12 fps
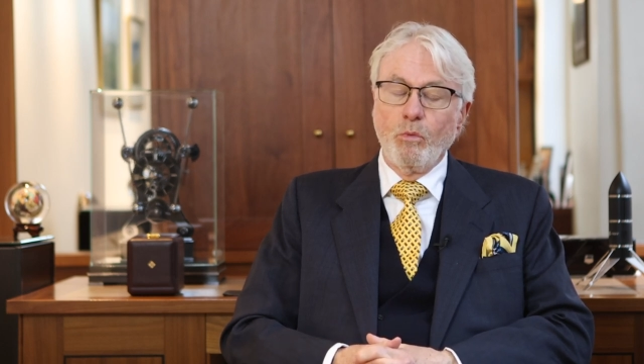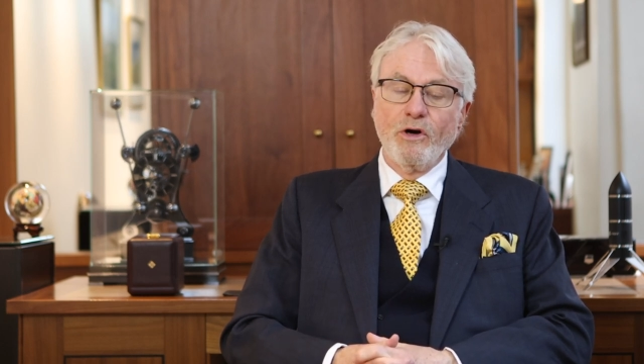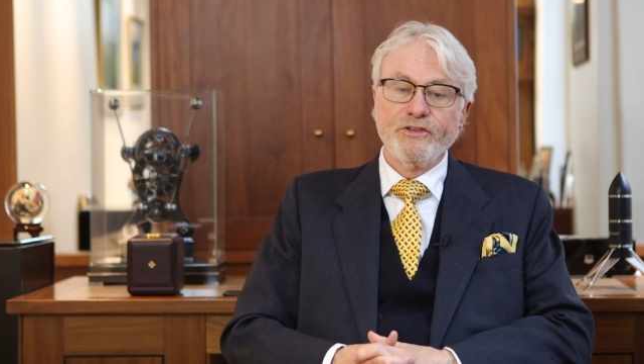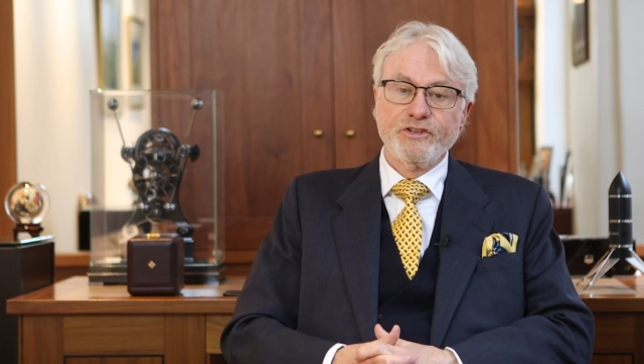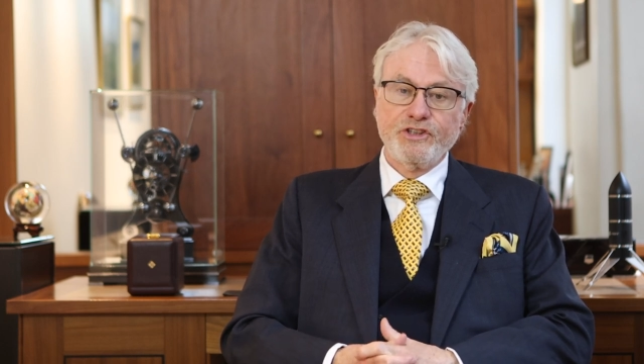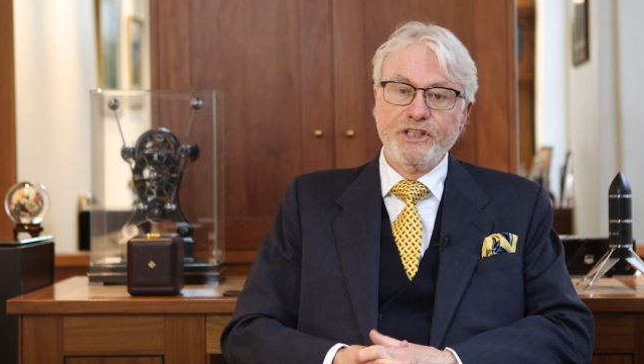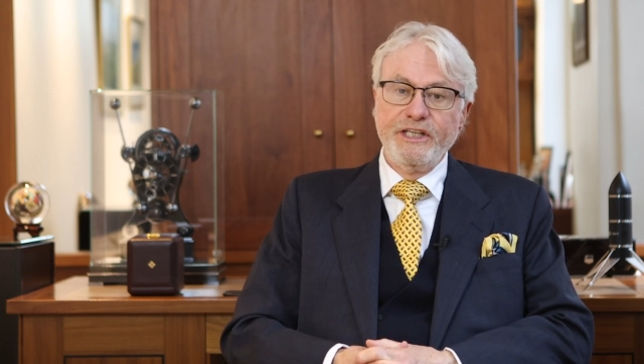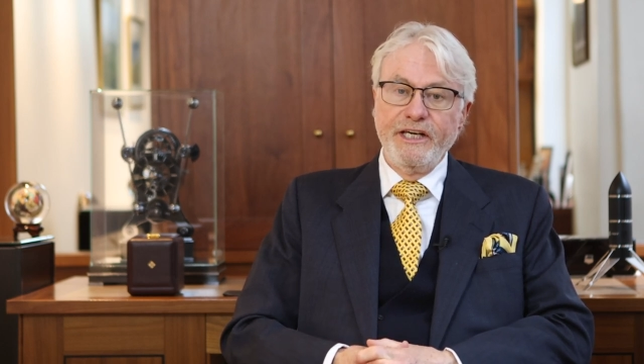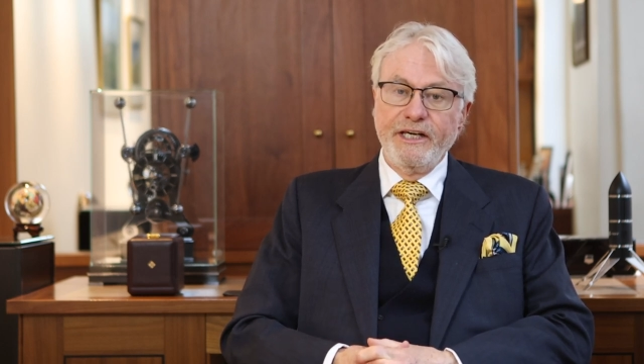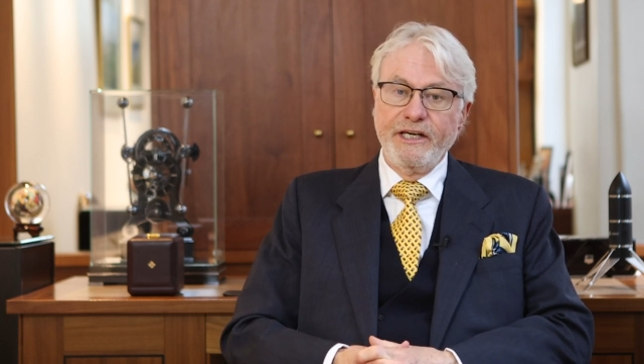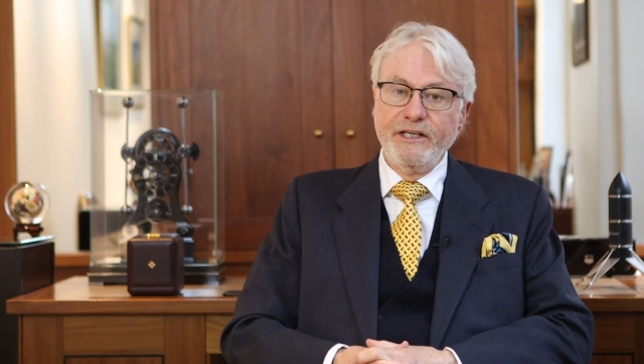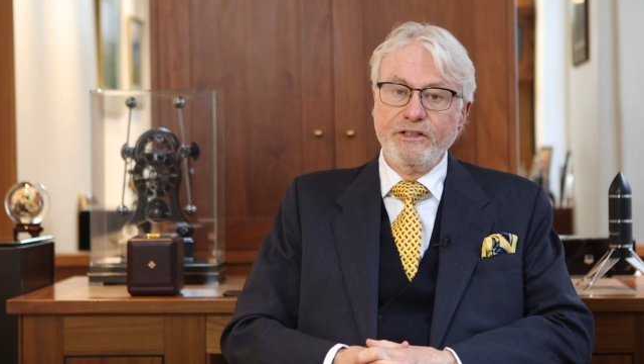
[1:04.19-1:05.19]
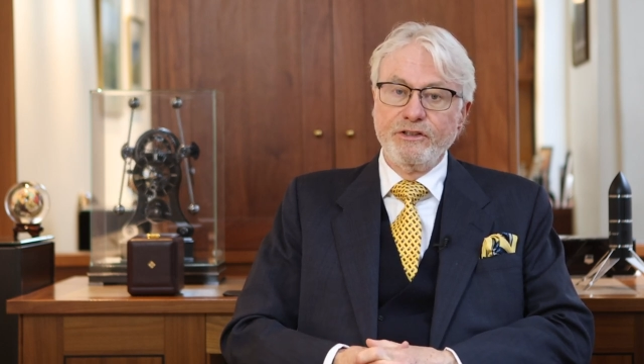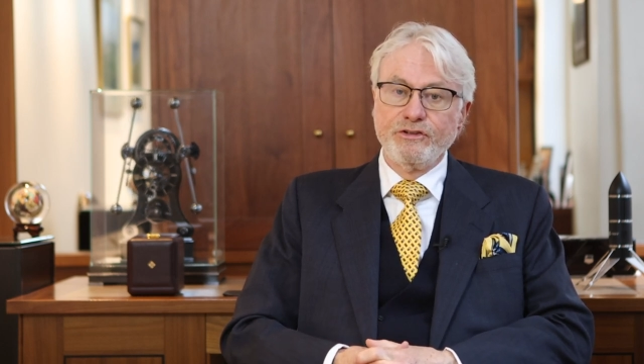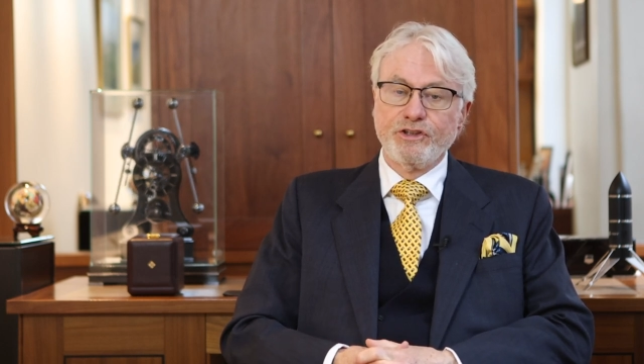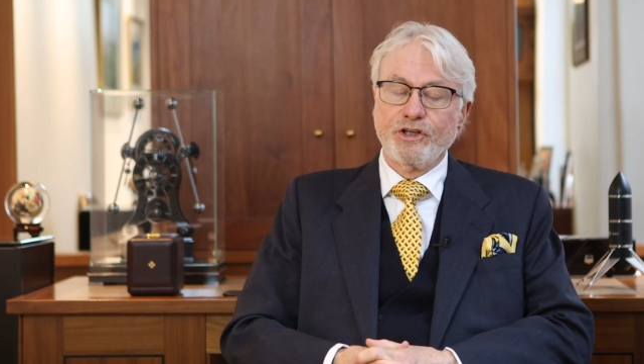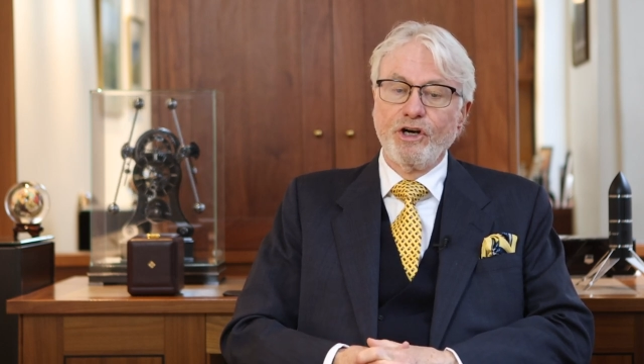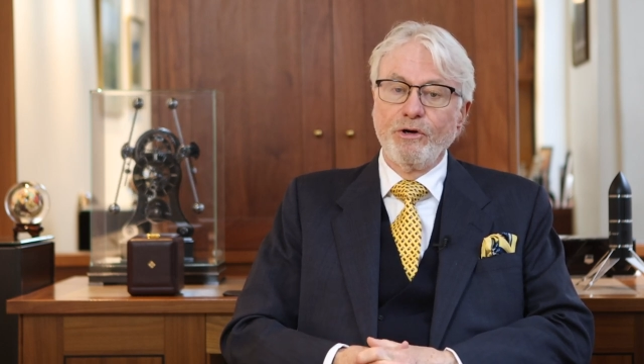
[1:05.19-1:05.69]
once a year
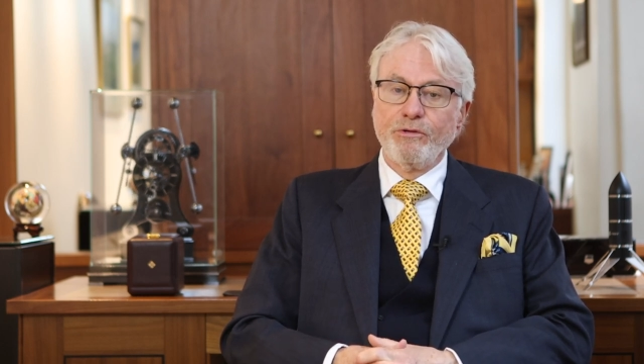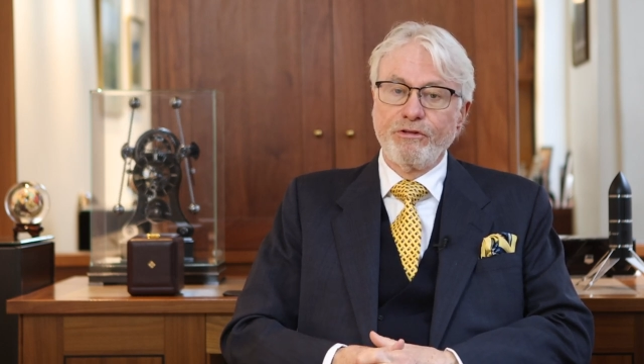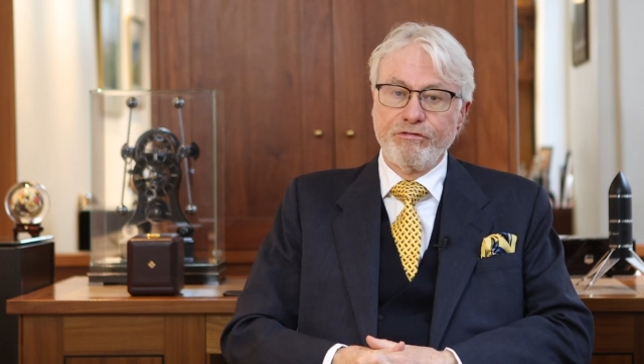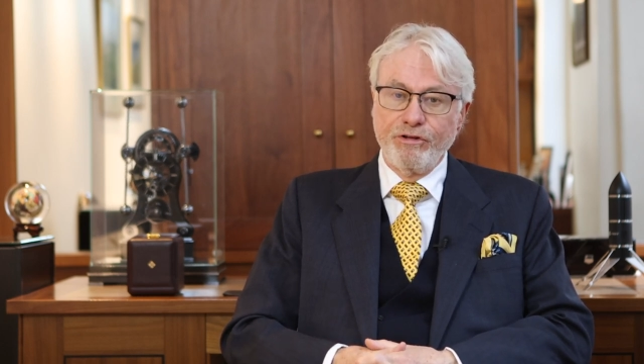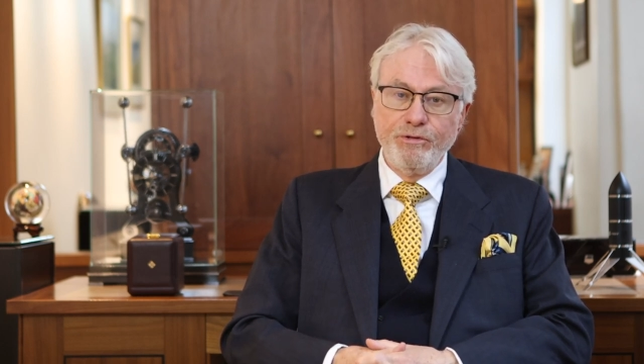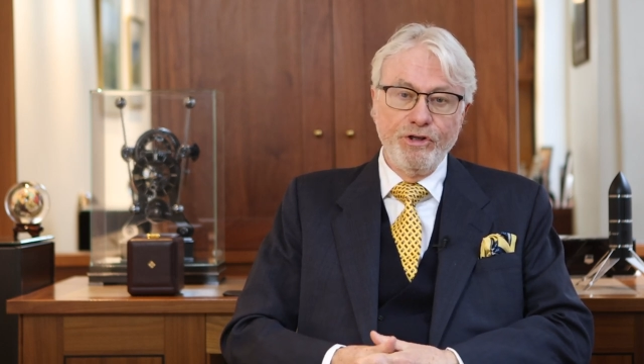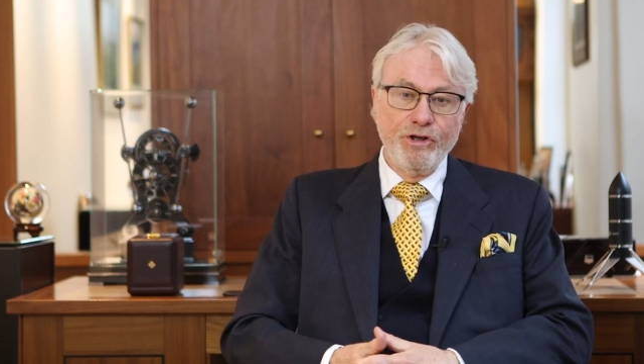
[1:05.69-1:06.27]
to go through